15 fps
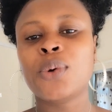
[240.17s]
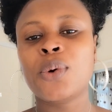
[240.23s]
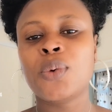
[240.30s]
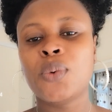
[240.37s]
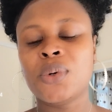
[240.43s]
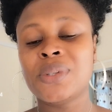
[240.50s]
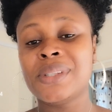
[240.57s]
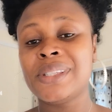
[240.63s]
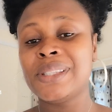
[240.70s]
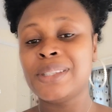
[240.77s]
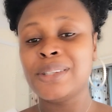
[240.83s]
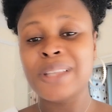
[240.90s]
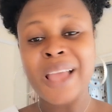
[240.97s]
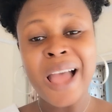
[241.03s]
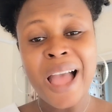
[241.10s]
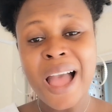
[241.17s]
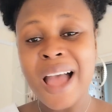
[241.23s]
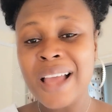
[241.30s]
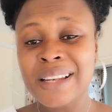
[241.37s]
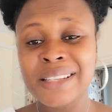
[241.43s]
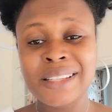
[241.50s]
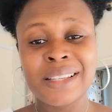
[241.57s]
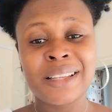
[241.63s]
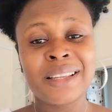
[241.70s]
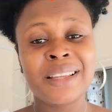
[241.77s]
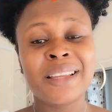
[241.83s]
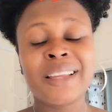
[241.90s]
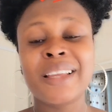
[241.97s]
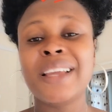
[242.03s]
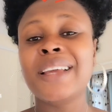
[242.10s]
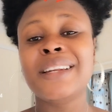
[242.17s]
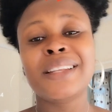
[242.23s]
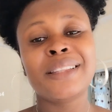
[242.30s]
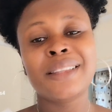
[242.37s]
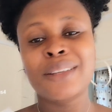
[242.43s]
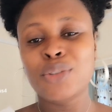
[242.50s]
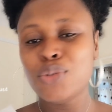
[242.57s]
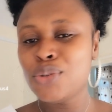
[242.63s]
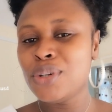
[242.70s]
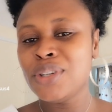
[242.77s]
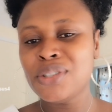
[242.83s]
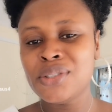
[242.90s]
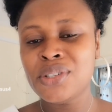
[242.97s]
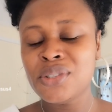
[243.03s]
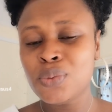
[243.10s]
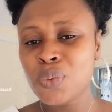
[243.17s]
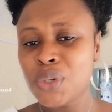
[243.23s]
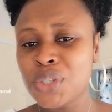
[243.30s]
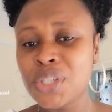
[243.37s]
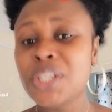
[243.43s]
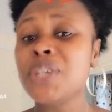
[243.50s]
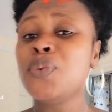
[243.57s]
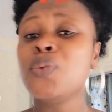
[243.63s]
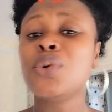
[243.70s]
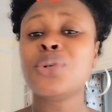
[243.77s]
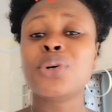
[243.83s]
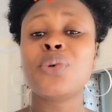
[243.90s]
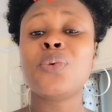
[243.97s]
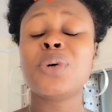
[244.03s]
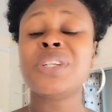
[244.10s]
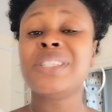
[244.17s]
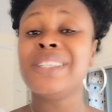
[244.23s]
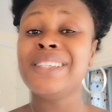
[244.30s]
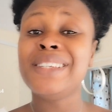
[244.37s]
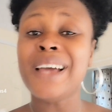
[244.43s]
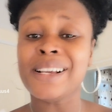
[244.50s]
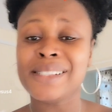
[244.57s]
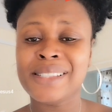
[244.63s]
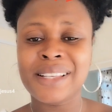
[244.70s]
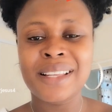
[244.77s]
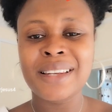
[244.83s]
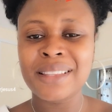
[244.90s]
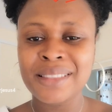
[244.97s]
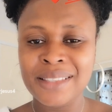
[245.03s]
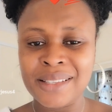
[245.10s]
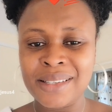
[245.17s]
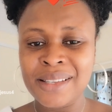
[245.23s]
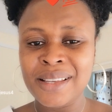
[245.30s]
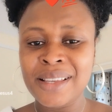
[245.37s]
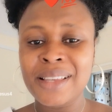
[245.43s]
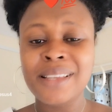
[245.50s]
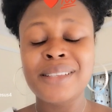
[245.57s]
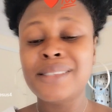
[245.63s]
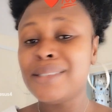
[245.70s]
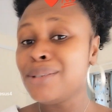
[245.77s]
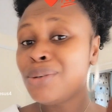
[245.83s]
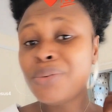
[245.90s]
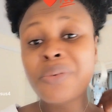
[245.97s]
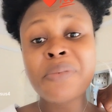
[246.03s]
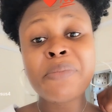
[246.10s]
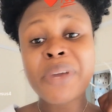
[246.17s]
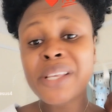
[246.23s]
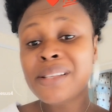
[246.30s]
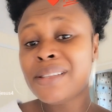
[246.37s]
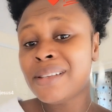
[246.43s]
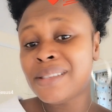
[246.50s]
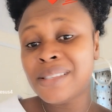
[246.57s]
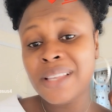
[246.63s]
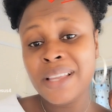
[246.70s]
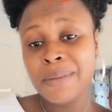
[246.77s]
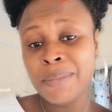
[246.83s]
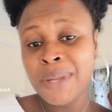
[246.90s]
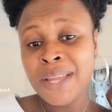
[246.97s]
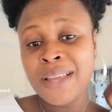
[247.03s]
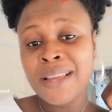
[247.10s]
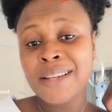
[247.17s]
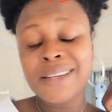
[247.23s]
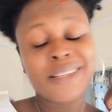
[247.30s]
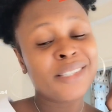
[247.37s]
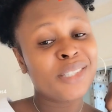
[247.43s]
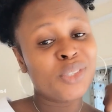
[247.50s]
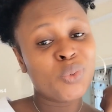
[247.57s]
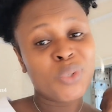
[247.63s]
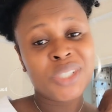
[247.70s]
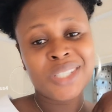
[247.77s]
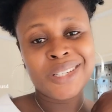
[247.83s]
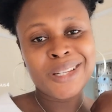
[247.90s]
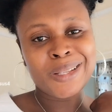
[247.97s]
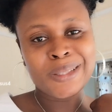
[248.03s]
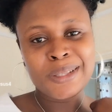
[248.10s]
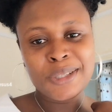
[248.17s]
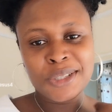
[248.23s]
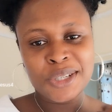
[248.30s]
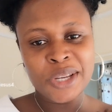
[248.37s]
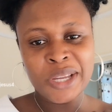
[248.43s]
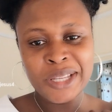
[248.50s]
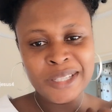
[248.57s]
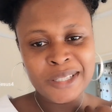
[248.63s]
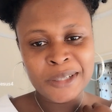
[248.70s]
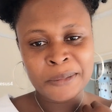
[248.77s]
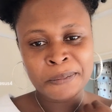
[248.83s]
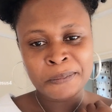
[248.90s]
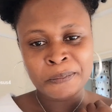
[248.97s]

not add anything to the situation. It will not deduct anything. It still remains the same. The situation doesn't change.